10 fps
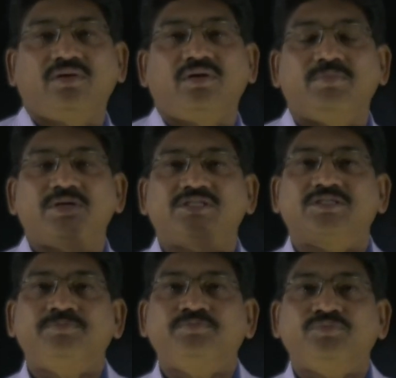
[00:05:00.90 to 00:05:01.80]

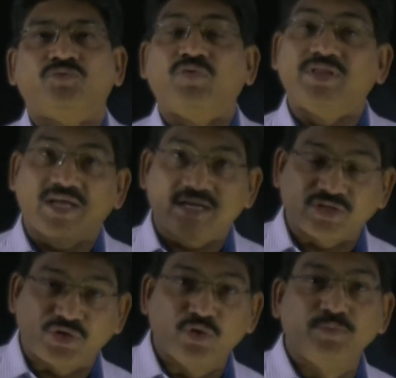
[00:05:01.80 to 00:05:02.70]
numbers, when they
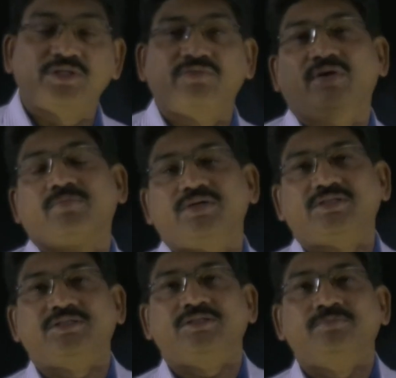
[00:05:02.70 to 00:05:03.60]
are cubes of
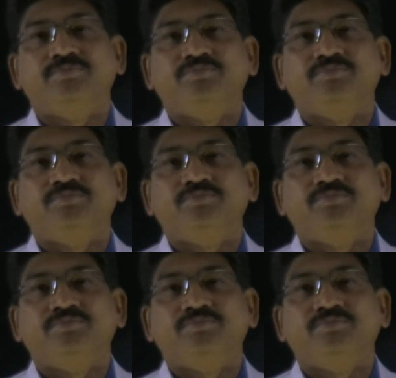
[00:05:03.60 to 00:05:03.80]
numbers,